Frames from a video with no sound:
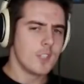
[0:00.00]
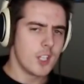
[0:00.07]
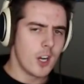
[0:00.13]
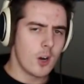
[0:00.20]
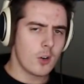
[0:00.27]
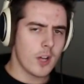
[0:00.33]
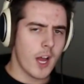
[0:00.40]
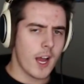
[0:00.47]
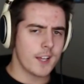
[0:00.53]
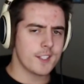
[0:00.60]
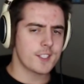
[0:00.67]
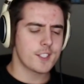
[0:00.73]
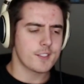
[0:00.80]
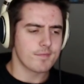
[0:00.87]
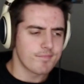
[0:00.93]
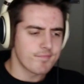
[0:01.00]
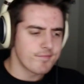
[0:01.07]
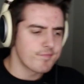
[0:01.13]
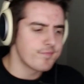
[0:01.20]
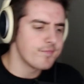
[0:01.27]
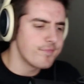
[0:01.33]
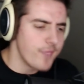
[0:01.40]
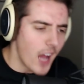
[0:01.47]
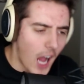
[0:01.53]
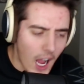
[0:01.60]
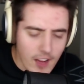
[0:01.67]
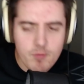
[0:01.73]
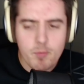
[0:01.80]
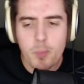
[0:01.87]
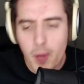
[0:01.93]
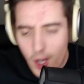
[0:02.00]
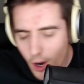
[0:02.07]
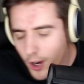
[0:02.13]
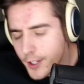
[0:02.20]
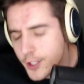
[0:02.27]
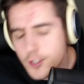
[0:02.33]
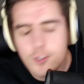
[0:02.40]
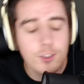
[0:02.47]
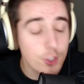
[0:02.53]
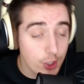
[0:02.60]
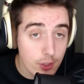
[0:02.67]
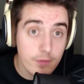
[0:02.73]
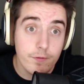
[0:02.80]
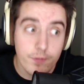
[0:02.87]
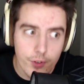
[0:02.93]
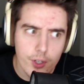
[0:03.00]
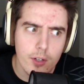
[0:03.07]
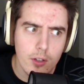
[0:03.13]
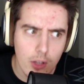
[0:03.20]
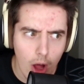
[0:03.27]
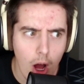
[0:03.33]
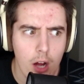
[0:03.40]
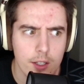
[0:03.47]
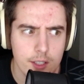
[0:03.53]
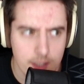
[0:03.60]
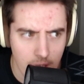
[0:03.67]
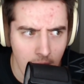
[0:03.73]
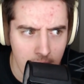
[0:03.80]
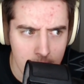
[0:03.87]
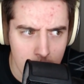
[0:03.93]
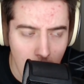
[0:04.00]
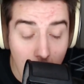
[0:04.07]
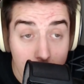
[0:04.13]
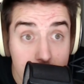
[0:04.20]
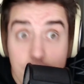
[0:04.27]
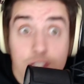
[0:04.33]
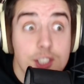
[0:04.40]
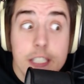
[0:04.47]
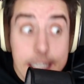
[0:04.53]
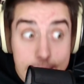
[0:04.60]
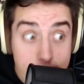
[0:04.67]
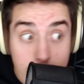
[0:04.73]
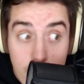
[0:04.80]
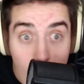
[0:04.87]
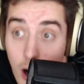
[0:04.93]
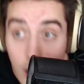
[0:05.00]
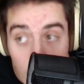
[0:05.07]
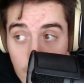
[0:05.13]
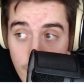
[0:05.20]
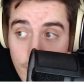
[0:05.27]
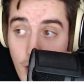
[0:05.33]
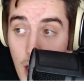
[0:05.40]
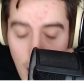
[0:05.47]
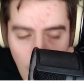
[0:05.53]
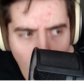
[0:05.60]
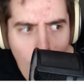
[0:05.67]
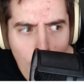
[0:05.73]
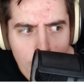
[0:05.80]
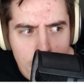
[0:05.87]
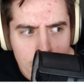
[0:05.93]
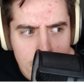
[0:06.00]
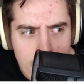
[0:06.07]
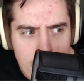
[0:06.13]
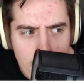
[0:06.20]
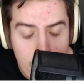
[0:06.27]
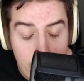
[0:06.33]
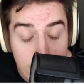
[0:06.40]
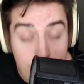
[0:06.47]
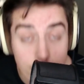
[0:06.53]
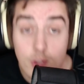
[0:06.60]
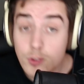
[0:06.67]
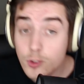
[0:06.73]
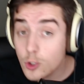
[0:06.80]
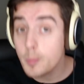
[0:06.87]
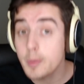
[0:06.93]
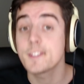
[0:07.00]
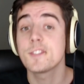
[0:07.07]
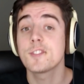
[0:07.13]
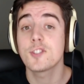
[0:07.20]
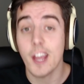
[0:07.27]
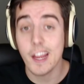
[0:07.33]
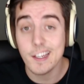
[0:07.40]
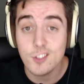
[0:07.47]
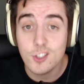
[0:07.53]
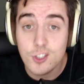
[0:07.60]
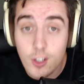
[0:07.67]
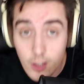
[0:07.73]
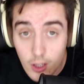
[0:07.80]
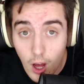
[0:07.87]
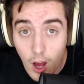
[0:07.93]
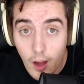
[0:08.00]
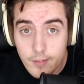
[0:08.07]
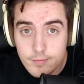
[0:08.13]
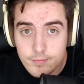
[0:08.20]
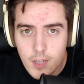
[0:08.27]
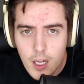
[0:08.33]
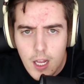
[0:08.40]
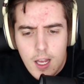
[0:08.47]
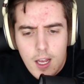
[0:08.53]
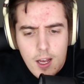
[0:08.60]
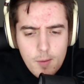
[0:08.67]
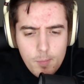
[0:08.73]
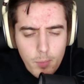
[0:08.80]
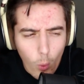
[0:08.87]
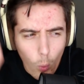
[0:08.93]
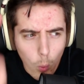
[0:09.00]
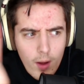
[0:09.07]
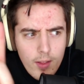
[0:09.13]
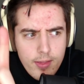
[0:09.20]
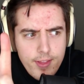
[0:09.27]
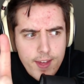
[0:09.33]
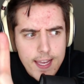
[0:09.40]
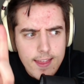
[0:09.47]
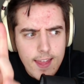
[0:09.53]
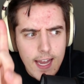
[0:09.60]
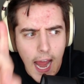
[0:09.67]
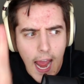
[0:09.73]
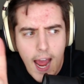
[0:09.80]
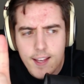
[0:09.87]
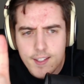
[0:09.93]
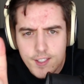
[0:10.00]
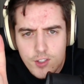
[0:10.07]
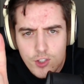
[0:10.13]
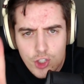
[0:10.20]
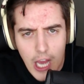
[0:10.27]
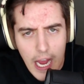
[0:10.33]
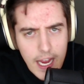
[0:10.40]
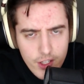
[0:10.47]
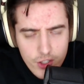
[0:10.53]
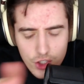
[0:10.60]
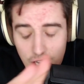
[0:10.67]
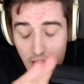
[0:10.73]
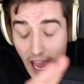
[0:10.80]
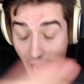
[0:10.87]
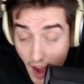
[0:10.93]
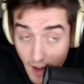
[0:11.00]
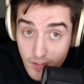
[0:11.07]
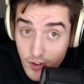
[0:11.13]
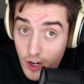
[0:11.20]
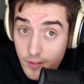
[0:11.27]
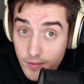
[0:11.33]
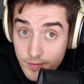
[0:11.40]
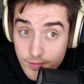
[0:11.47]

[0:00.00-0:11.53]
You know, guys, I've been on YouTube for a long time. I've seen it all. Over the years, YouTube has changed a lot. But one thing that hasn't changed ever